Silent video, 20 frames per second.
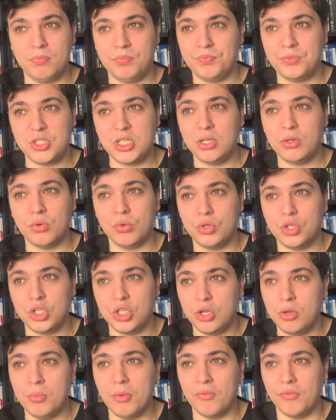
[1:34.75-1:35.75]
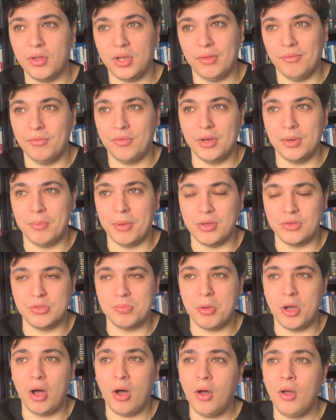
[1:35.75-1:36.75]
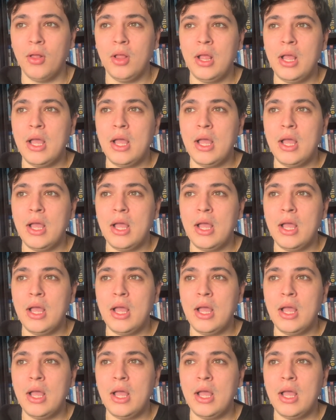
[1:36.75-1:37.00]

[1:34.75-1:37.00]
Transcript: single human villain for the most part.